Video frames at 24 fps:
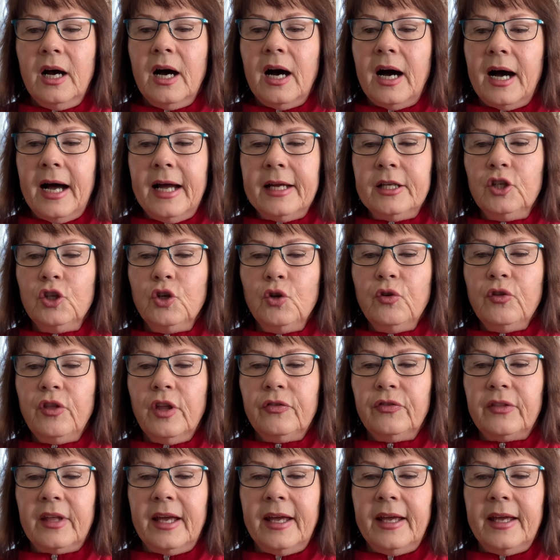I knew
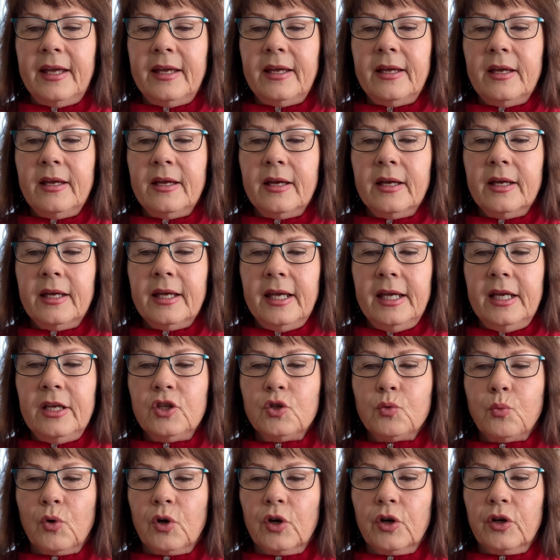that they
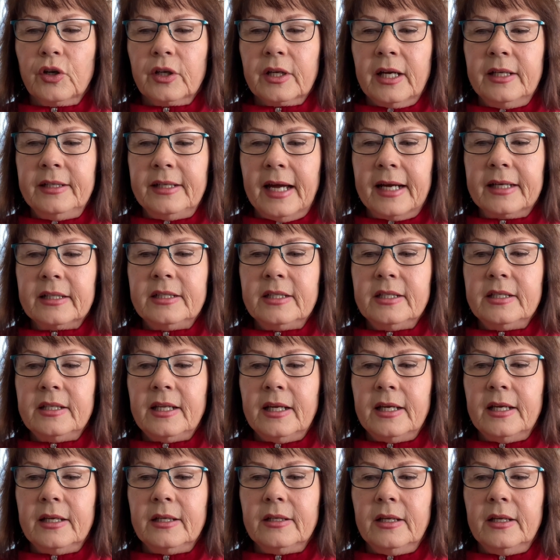each were connected